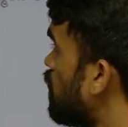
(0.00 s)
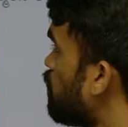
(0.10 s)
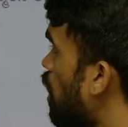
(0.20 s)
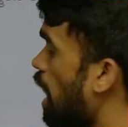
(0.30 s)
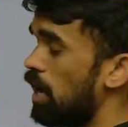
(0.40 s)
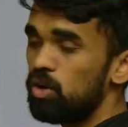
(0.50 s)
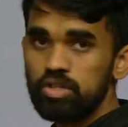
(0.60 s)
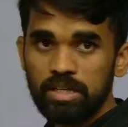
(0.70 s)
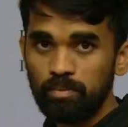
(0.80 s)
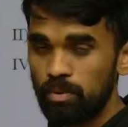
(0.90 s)

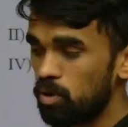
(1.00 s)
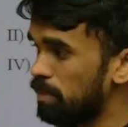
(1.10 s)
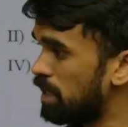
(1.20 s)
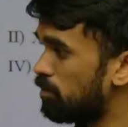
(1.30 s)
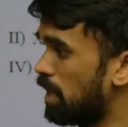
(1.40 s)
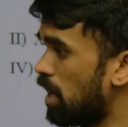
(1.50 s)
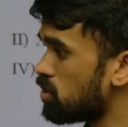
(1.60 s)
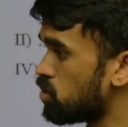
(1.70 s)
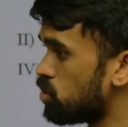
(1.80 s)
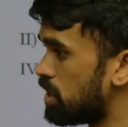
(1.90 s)
halogen, bromine
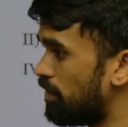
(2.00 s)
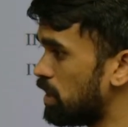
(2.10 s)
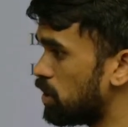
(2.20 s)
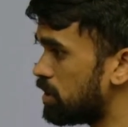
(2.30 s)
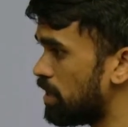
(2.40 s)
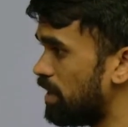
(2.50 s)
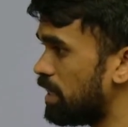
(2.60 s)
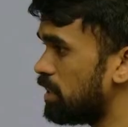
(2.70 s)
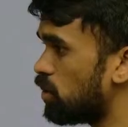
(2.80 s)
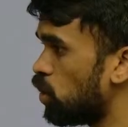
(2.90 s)
belongs to
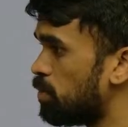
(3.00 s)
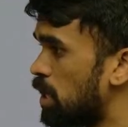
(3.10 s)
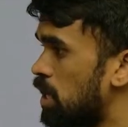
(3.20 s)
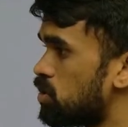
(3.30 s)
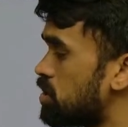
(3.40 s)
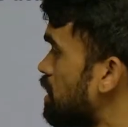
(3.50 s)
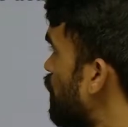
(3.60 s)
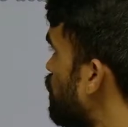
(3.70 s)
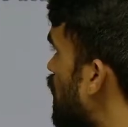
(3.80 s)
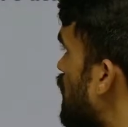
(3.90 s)
17th group. So
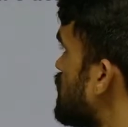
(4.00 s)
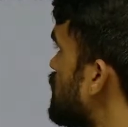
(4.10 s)
7 valency